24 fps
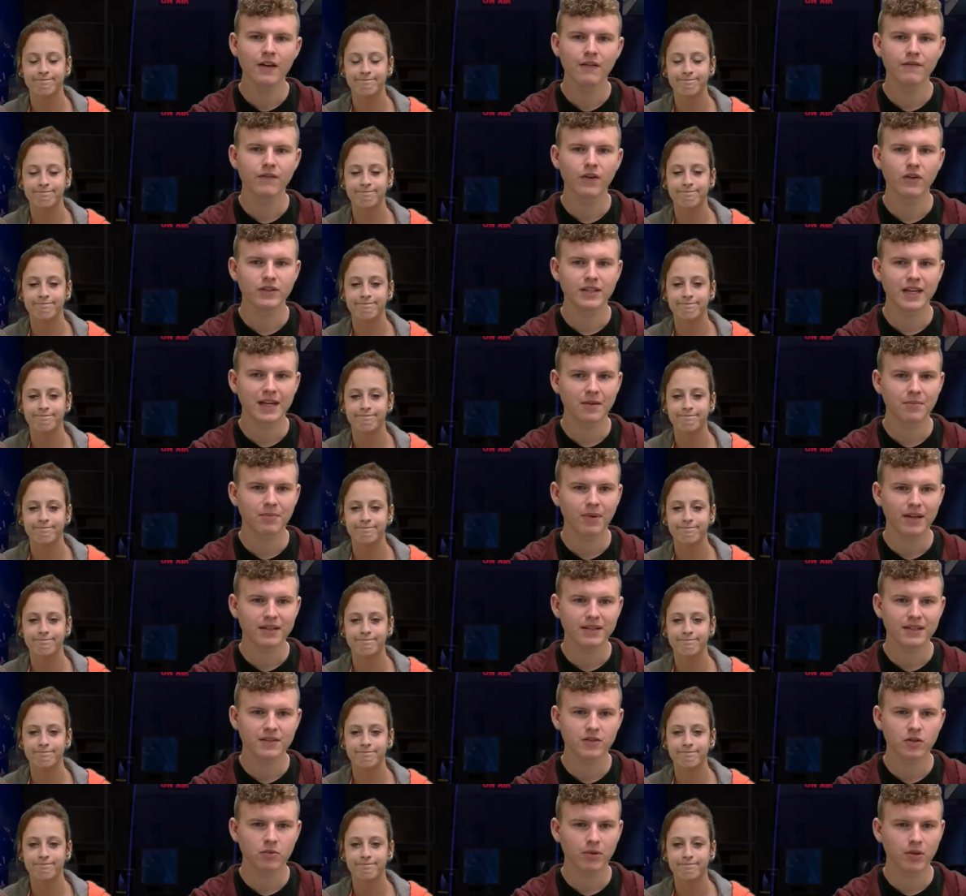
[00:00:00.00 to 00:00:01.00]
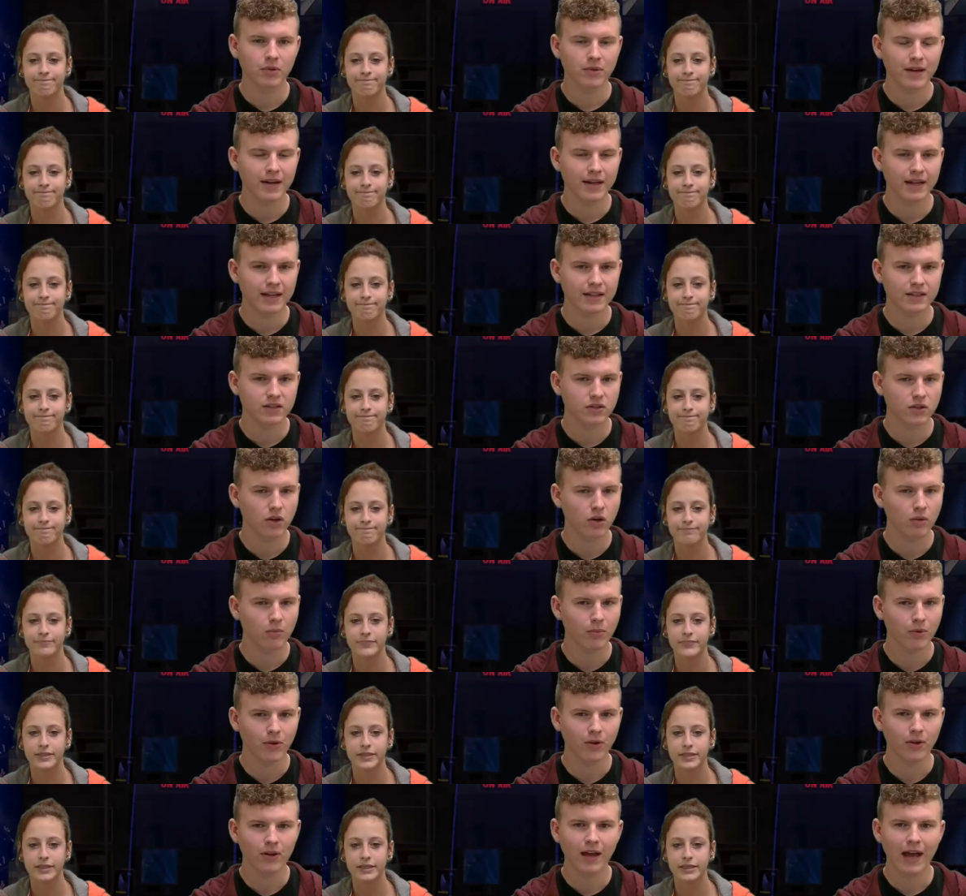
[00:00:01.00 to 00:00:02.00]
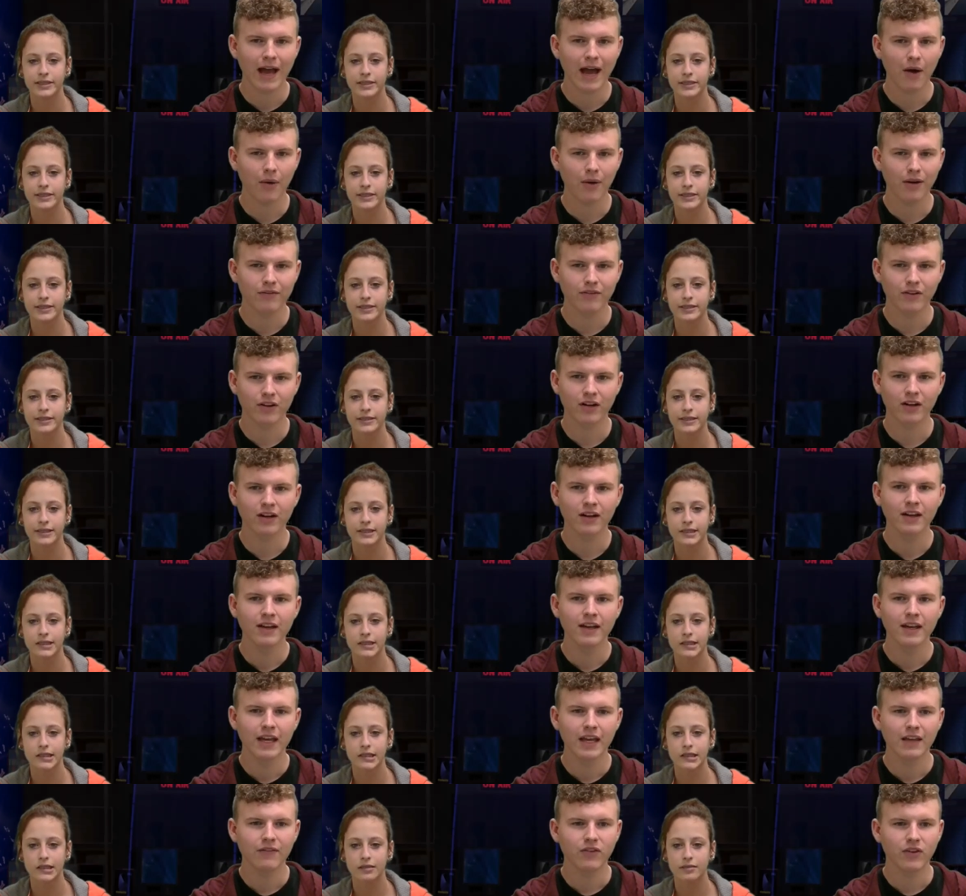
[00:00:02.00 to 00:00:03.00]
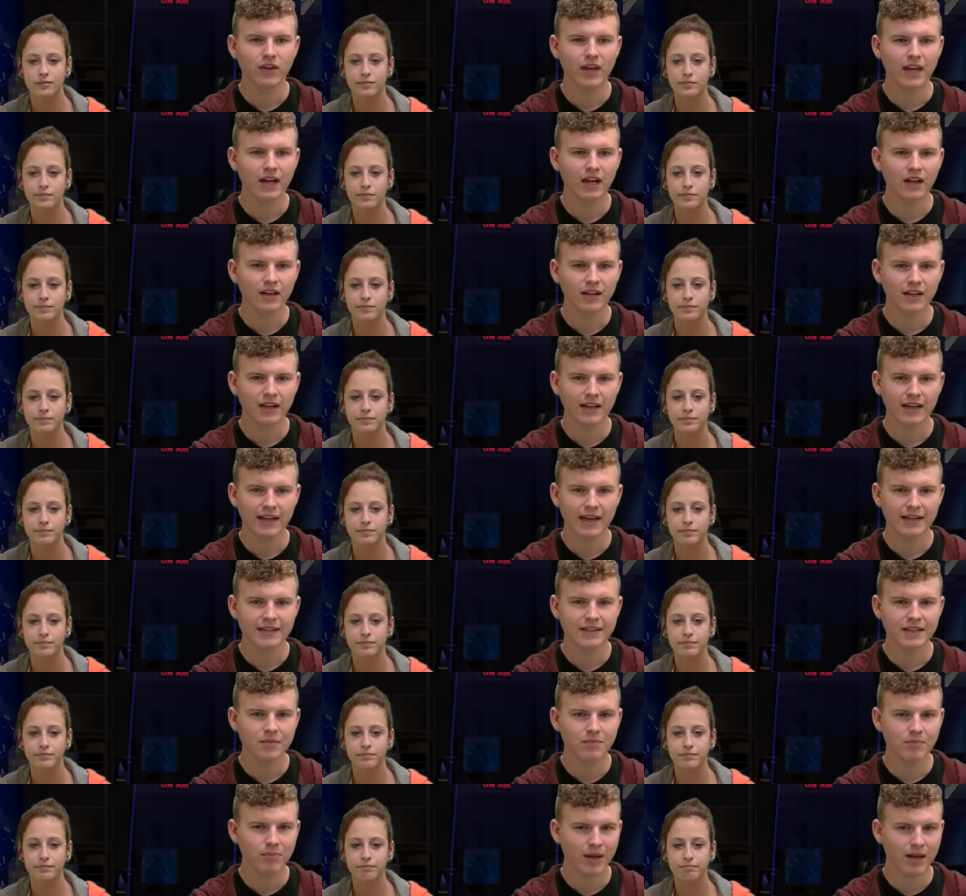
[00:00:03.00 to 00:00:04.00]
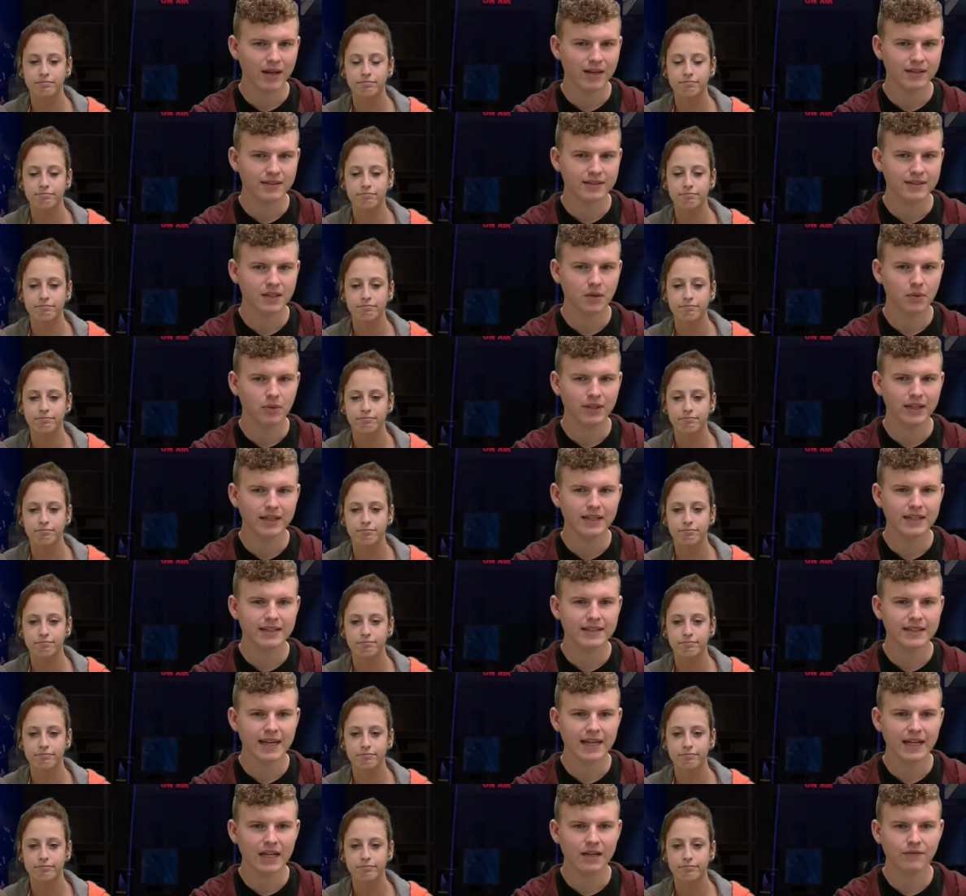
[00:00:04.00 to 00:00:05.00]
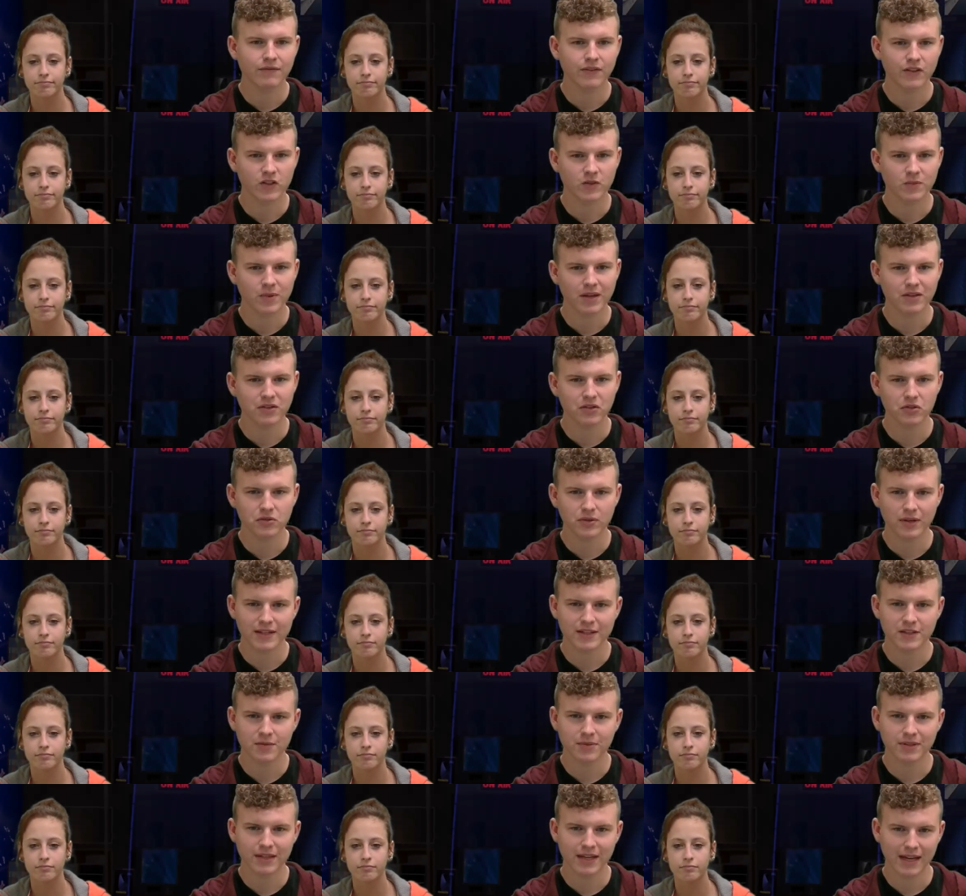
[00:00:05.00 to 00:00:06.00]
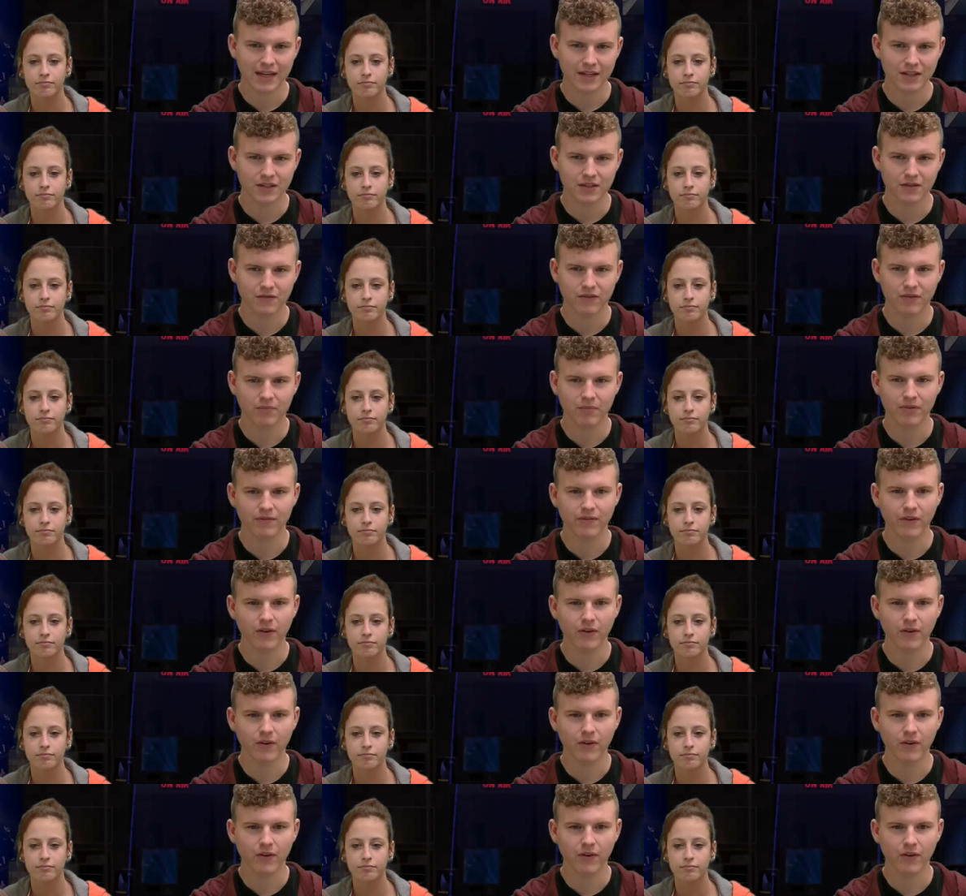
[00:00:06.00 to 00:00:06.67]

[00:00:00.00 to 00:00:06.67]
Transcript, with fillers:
Speaker 1: Votech buses will be running as normal. However, if you get on a connecting bus, you will need to sign up for special transportation from your